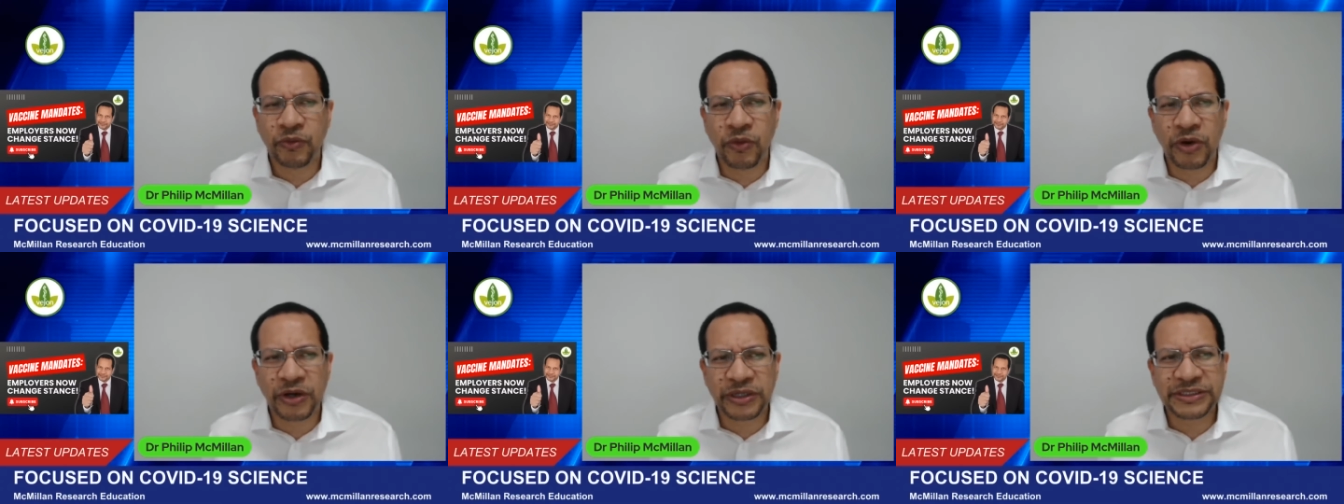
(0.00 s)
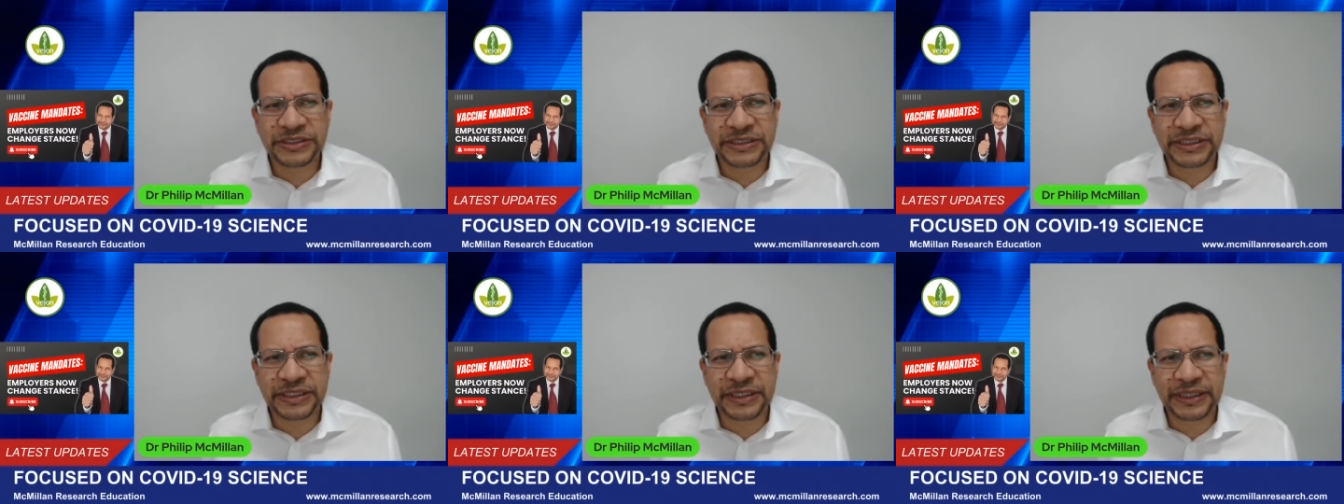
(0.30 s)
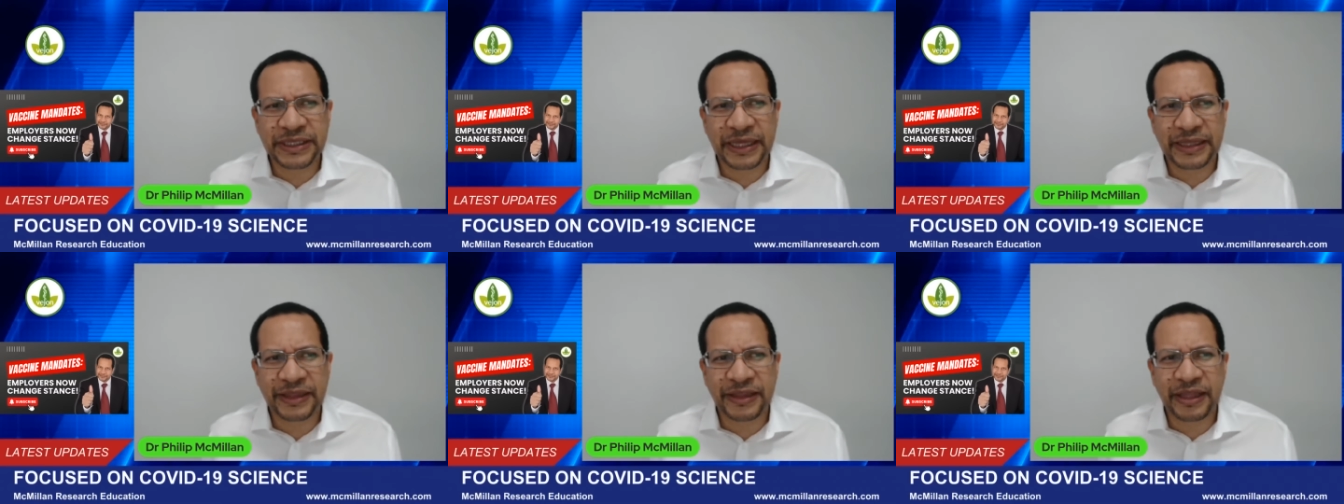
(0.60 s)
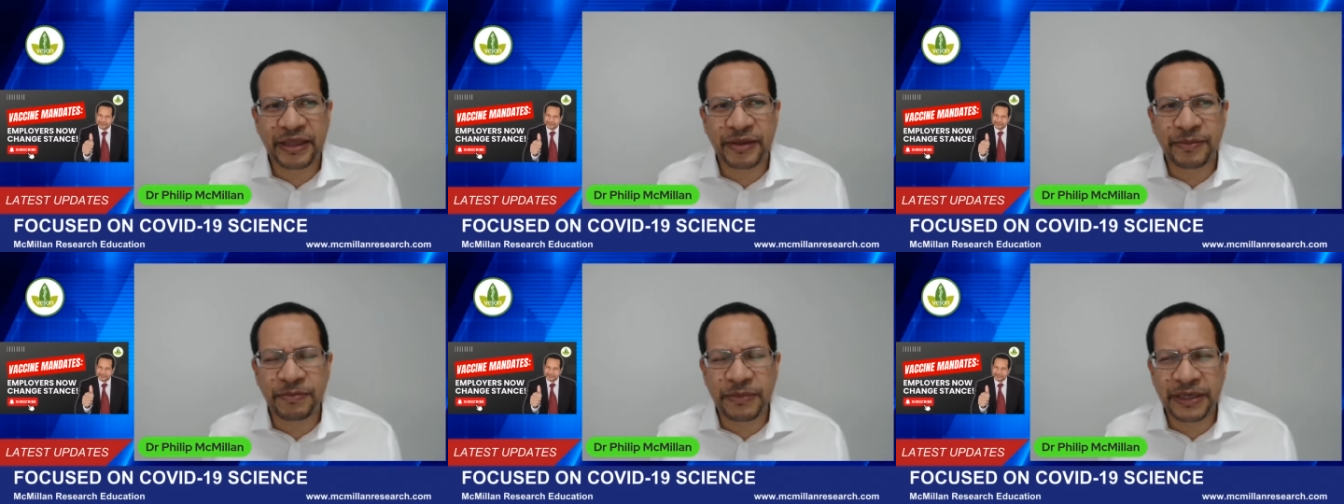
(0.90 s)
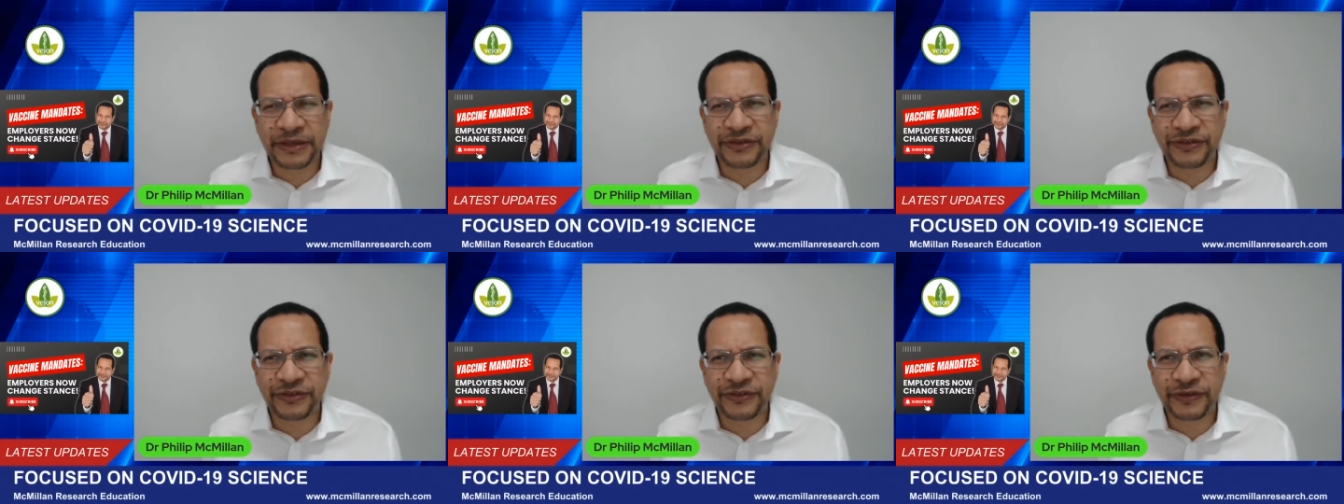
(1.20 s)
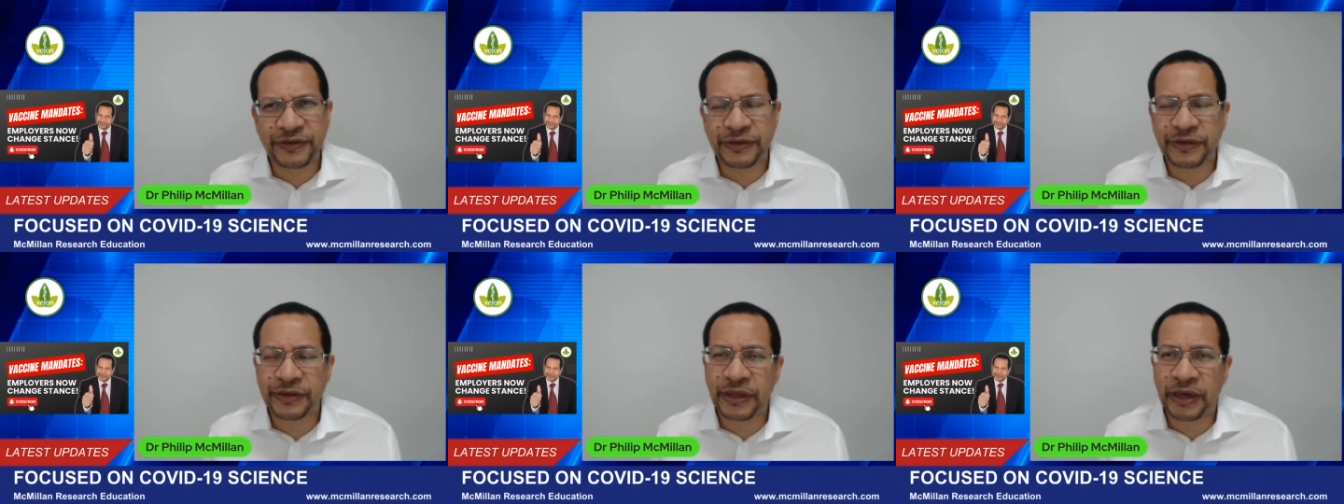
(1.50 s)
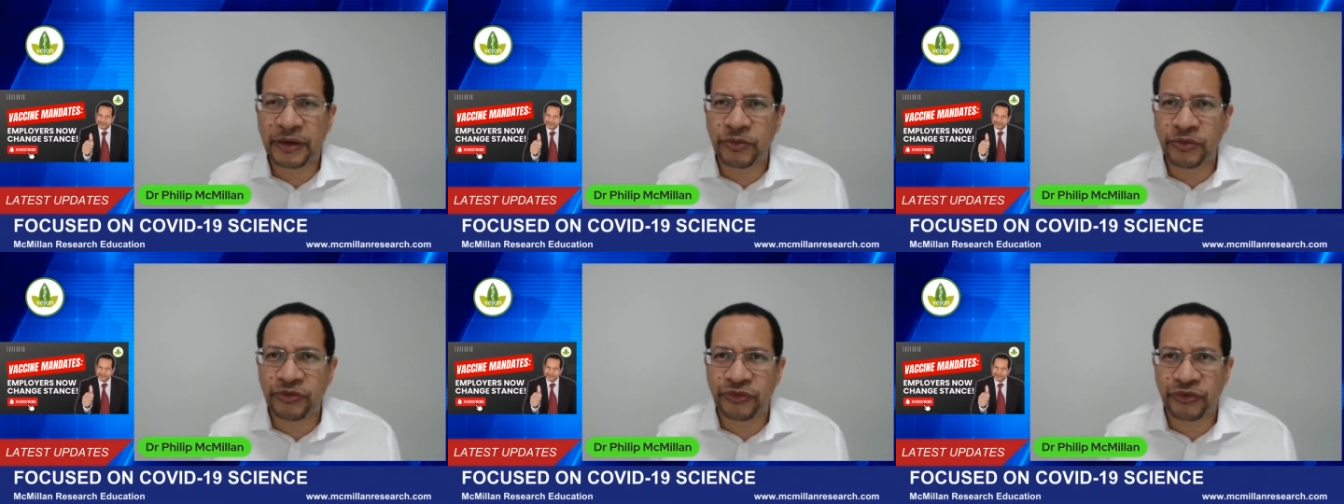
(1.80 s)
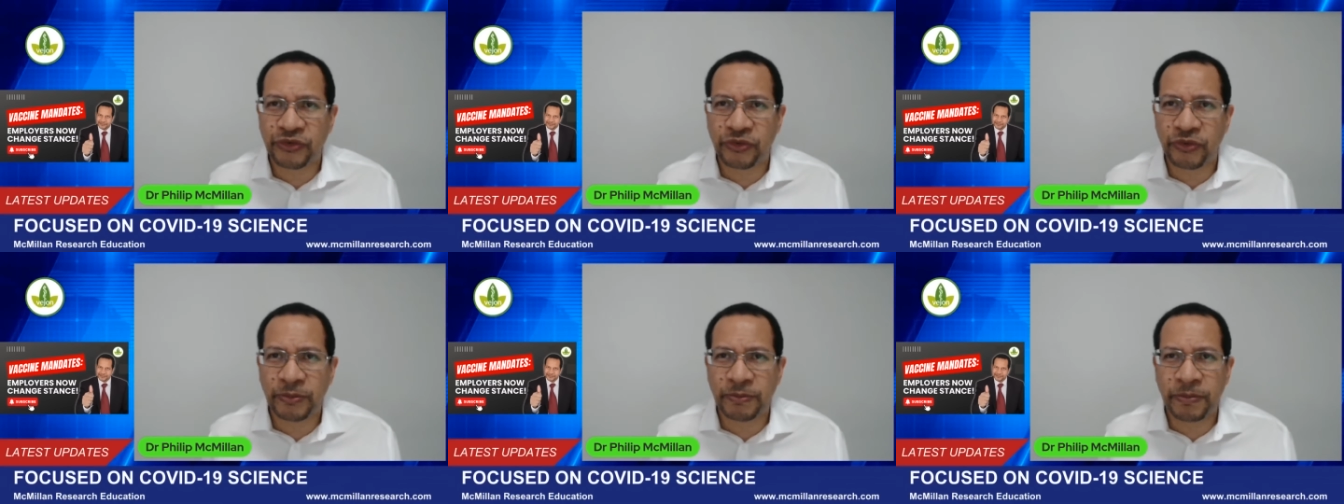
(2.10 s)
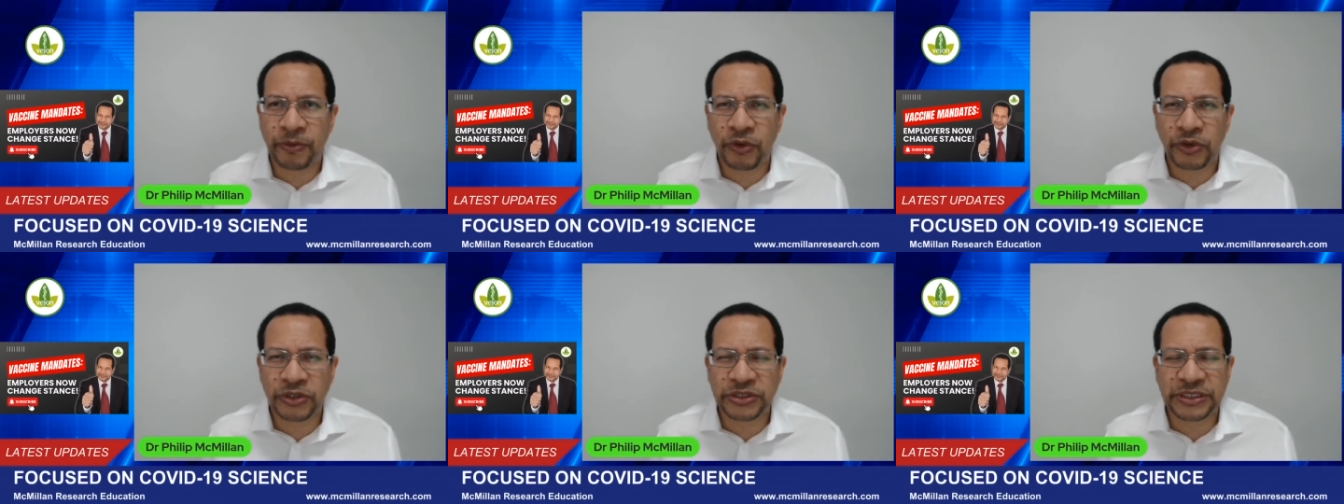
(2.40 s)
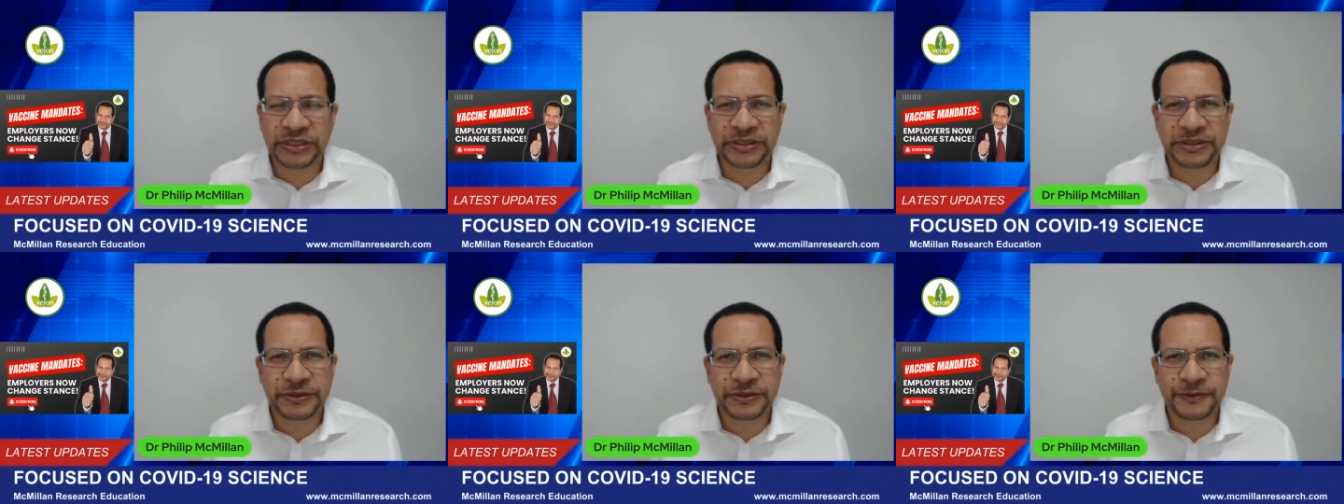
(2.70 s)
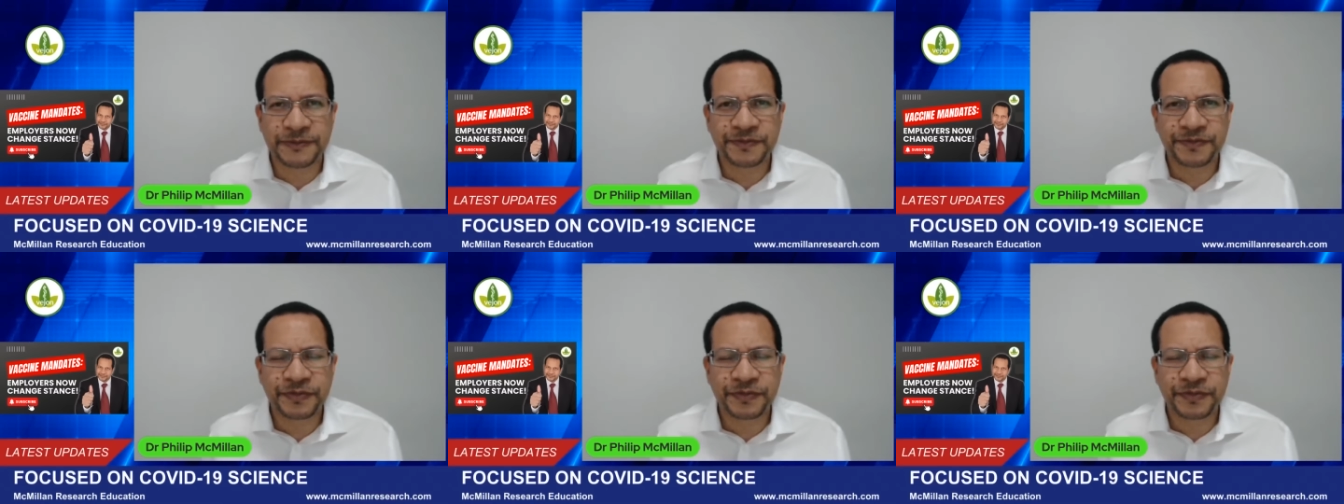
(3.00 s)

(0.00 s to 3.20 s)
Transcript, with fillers: What is it that they missed that was so important?